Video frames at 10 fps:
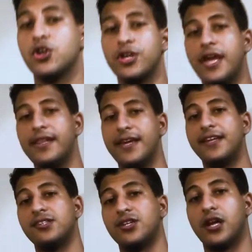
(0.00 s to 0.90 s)
Good day,
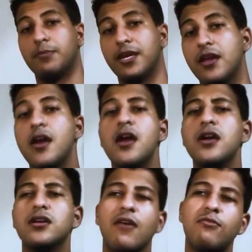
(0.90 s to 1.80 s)
ladies and gentlemen.
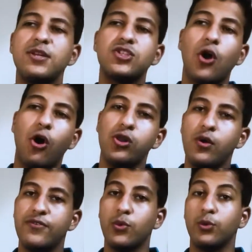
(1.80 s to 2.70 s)
Governments all
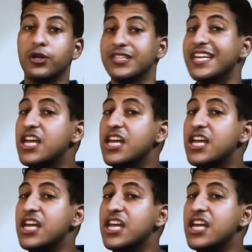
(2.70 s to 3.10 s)
over the world,